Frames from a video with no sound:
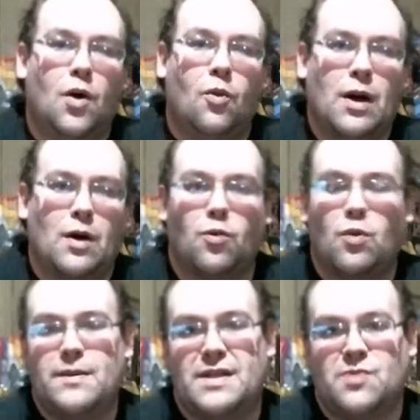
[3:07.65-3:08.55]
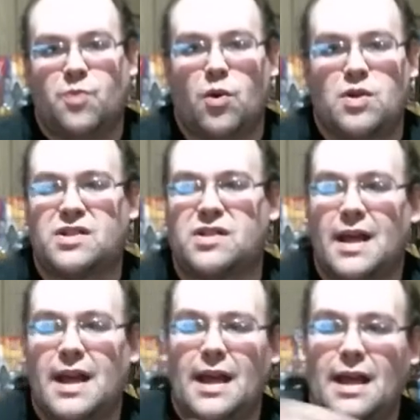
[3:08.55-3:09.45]
where women's sports
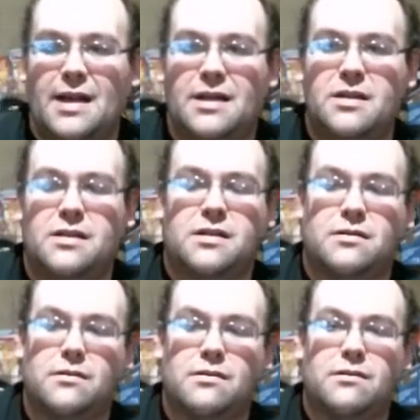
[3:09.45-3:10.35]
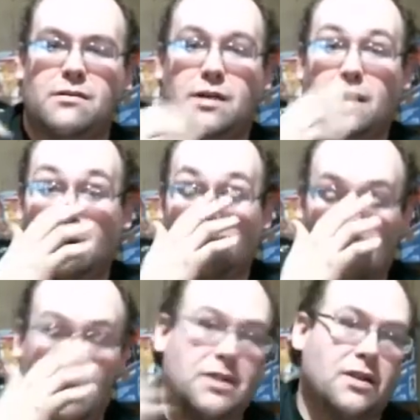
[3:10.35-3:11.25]
is, you know,
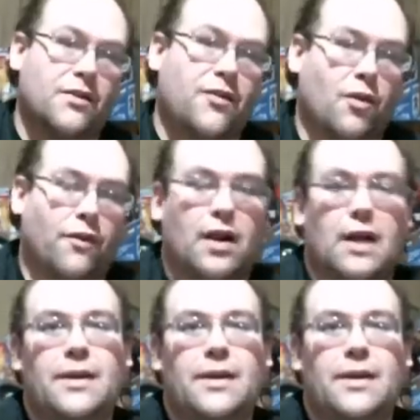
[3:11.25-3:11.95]
coming to the forefront.